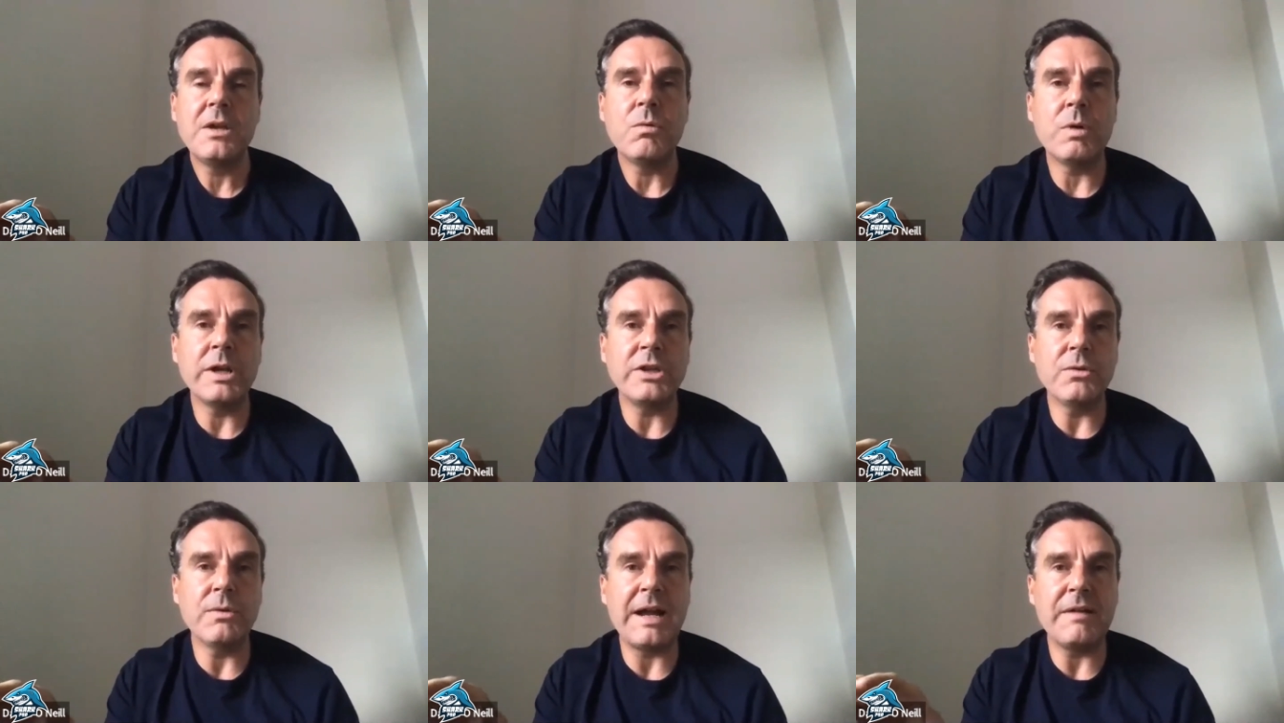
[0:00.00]
where
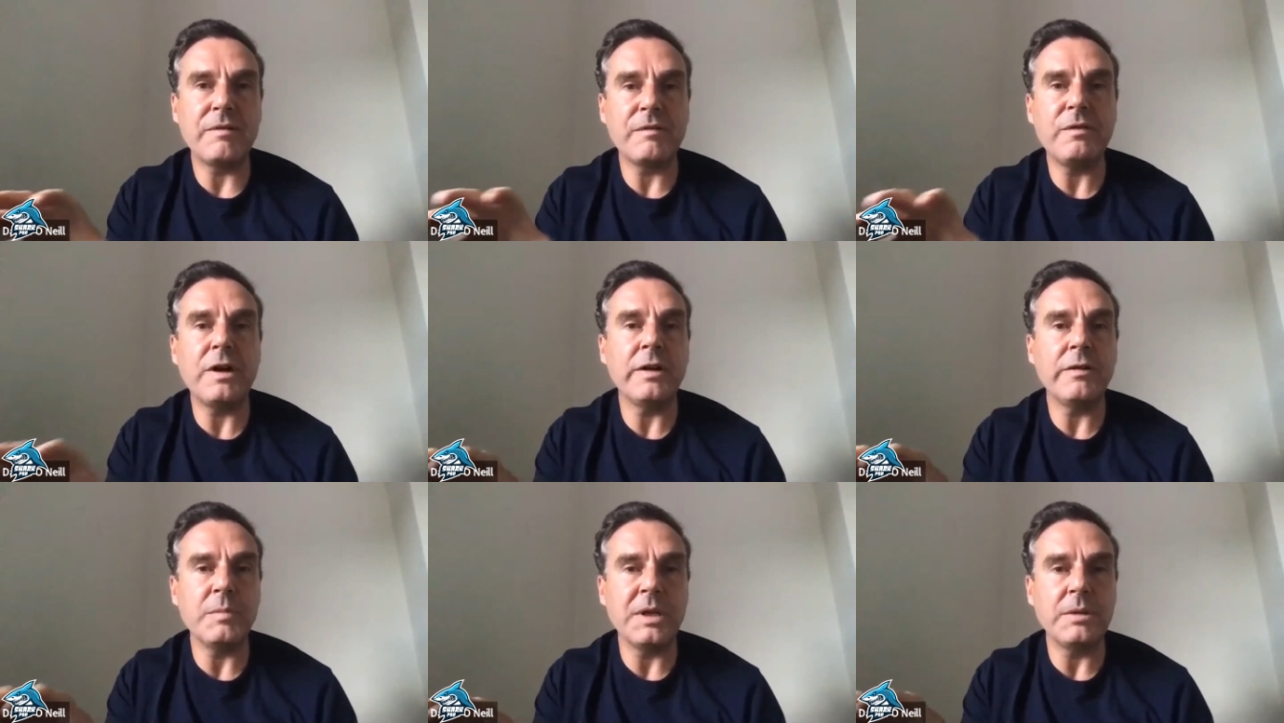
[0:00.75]
you have a
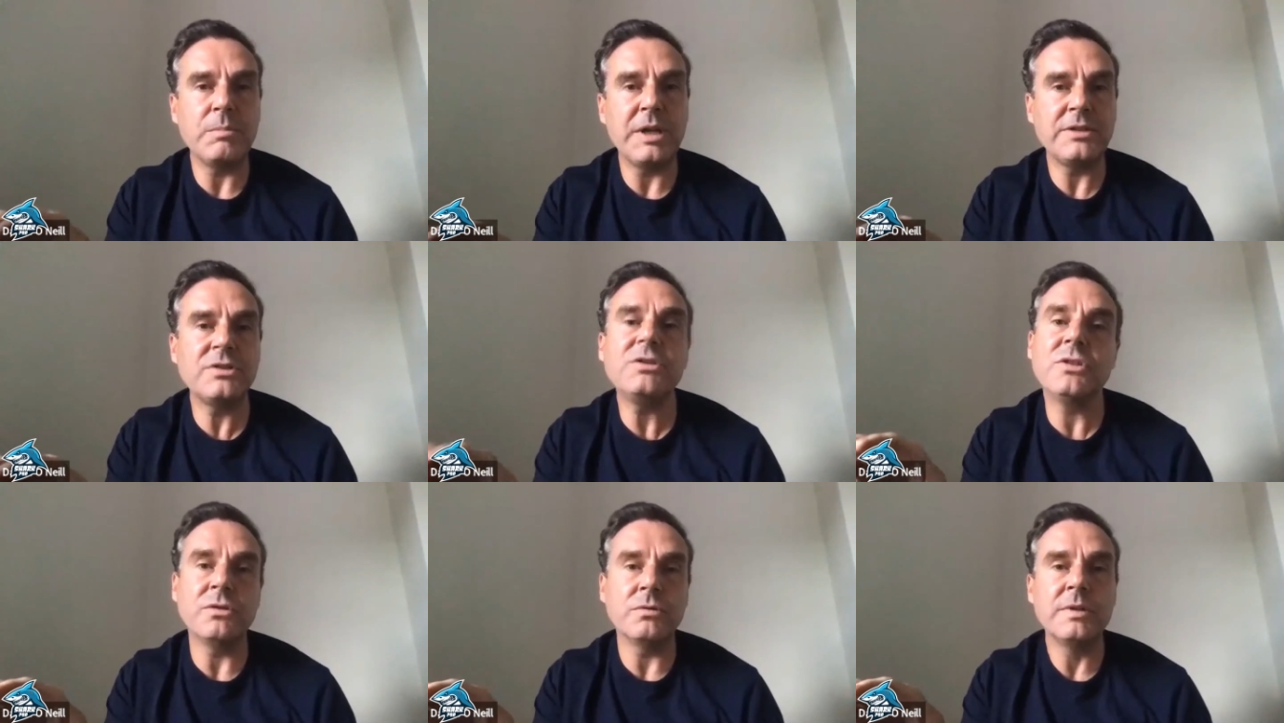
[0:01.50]
five minute pitch
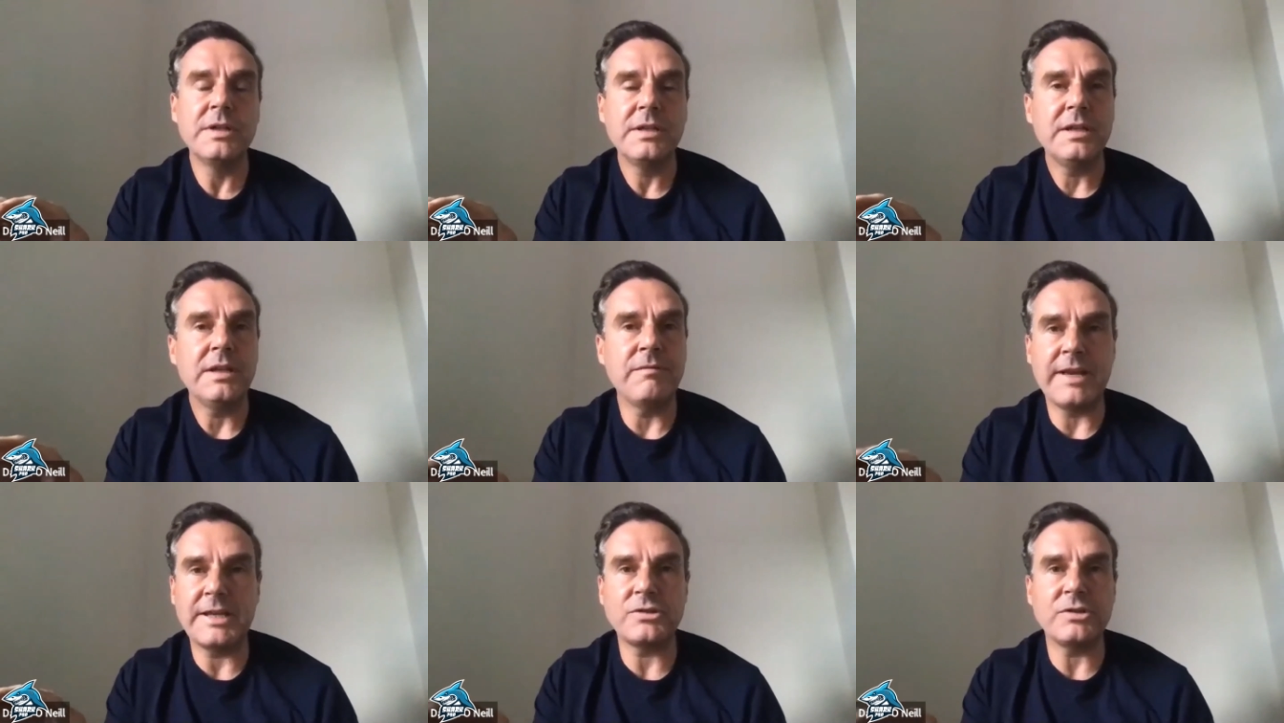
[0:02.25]
to
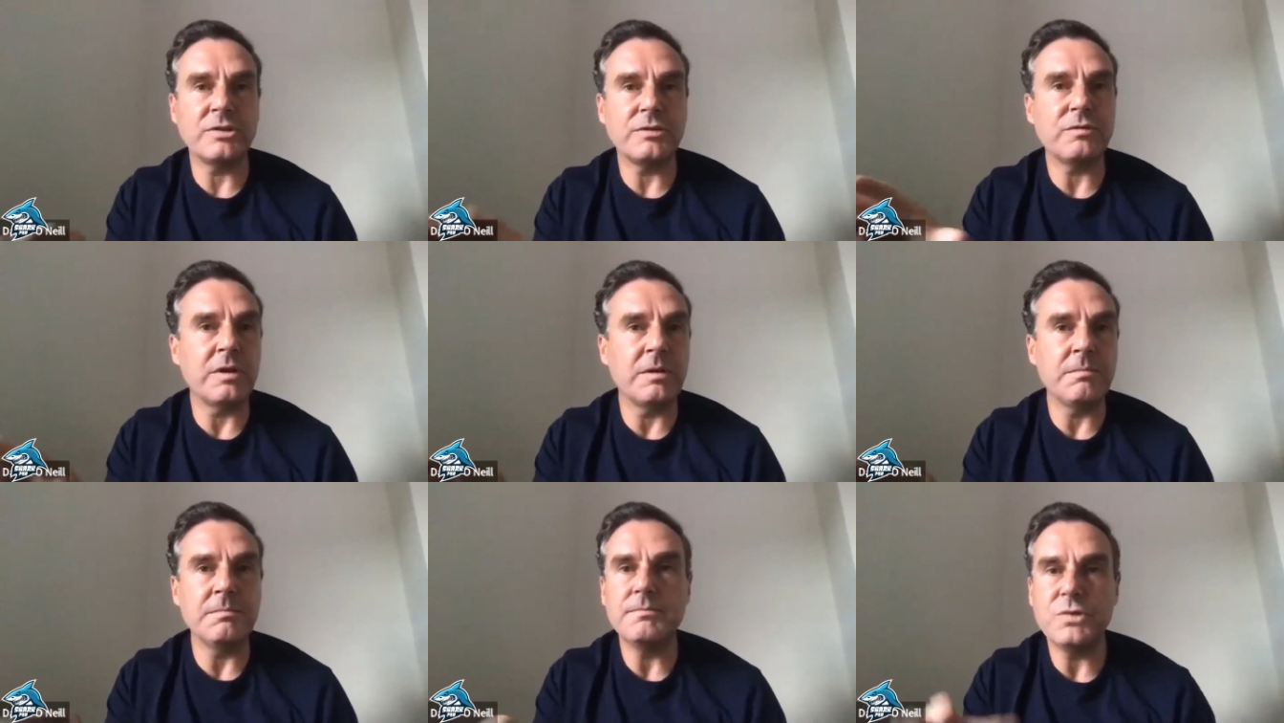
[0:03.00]
investors
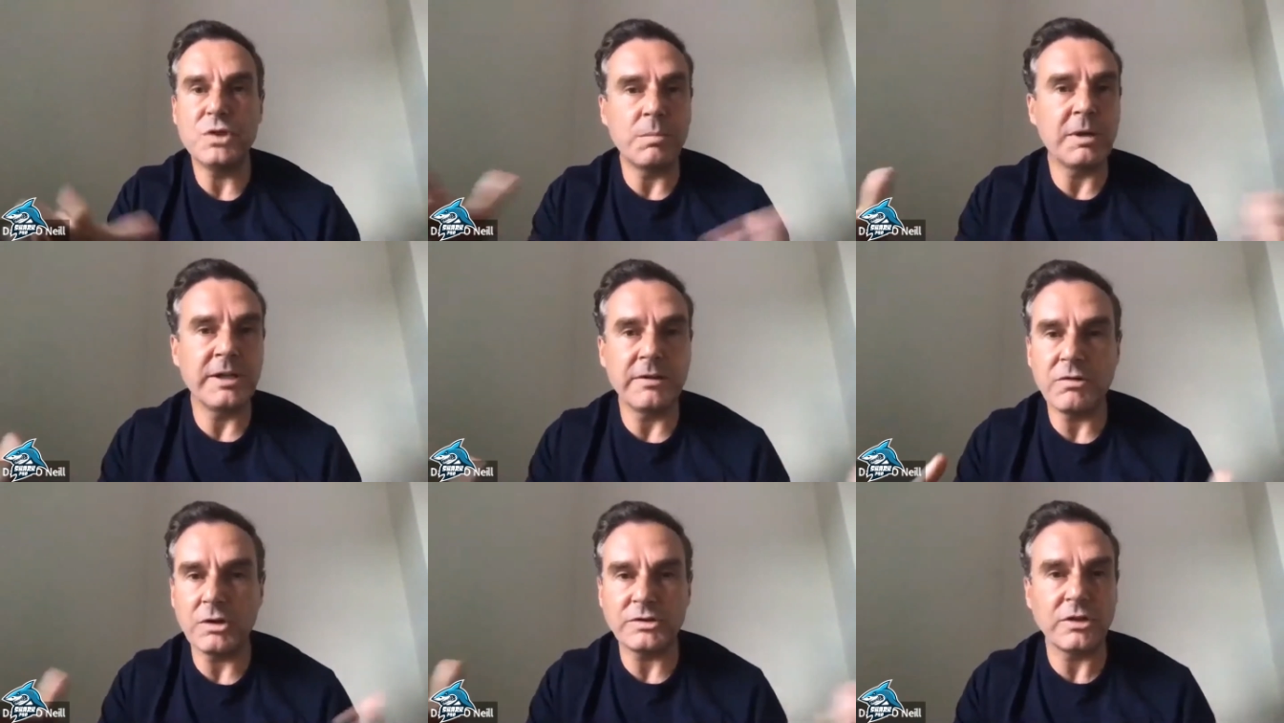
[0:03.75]
from Dublin
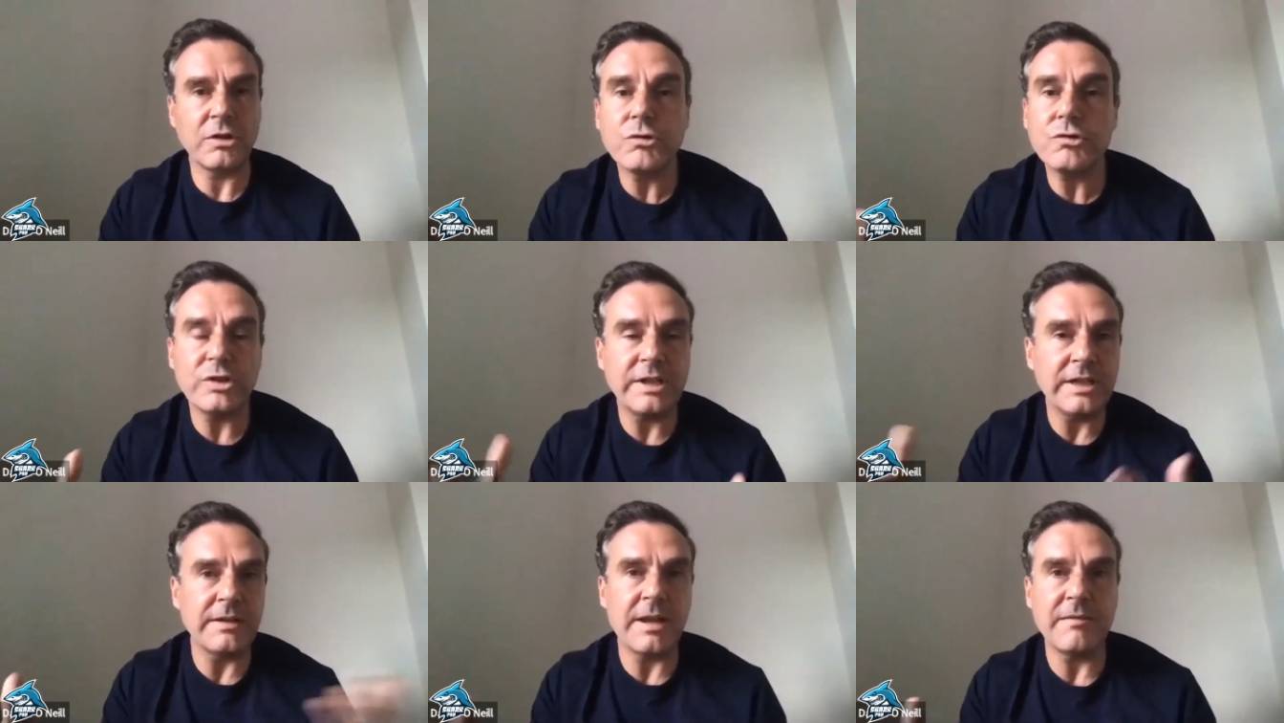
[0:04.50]
across the
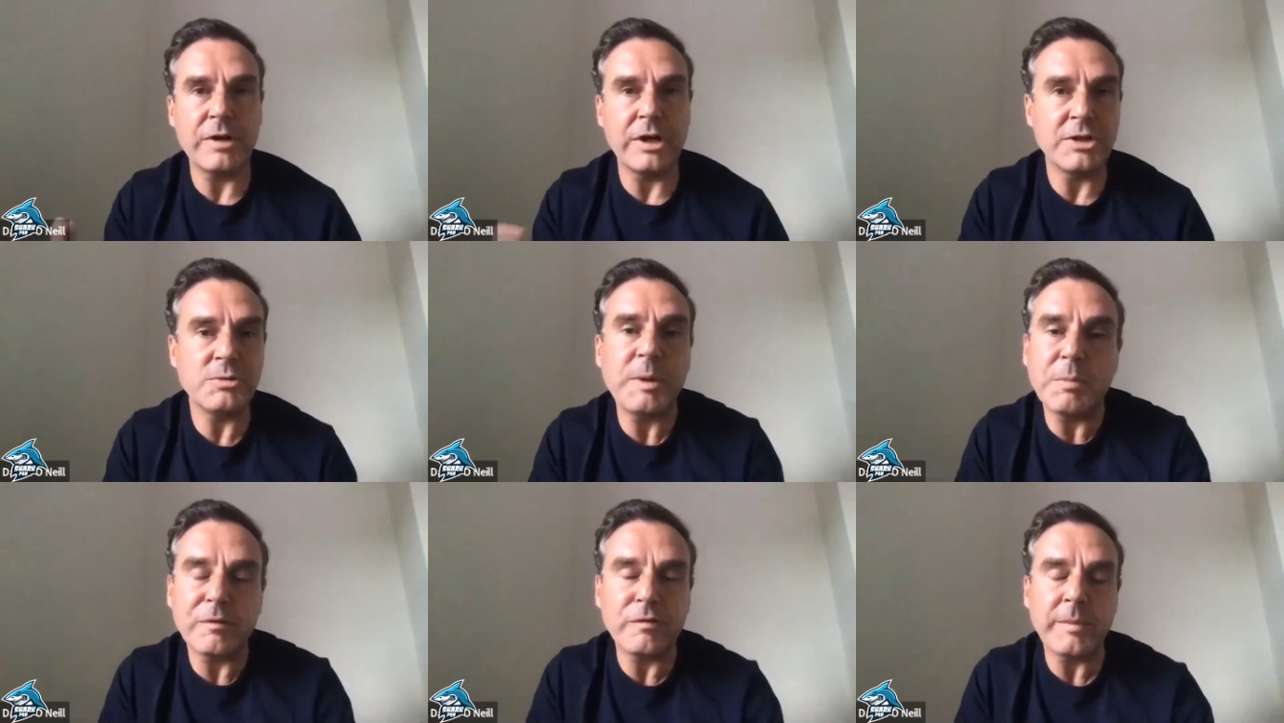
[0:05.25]
country and, and various
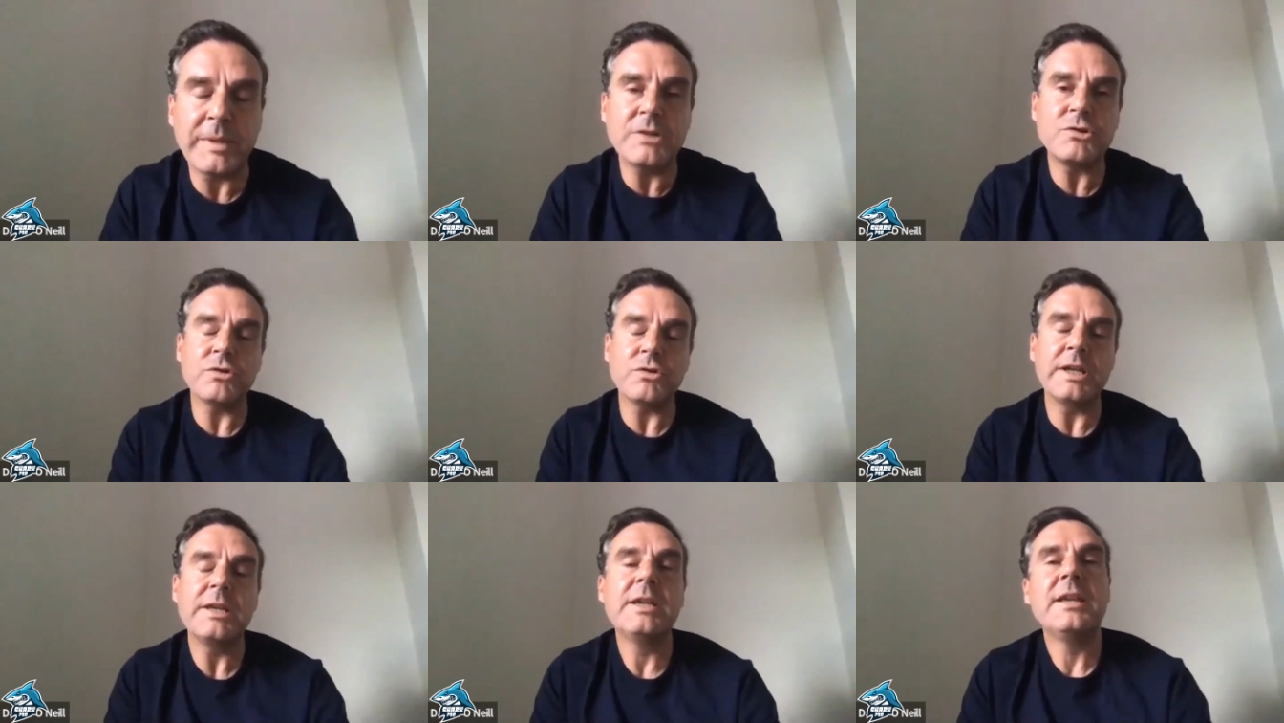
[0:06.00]
people from industry,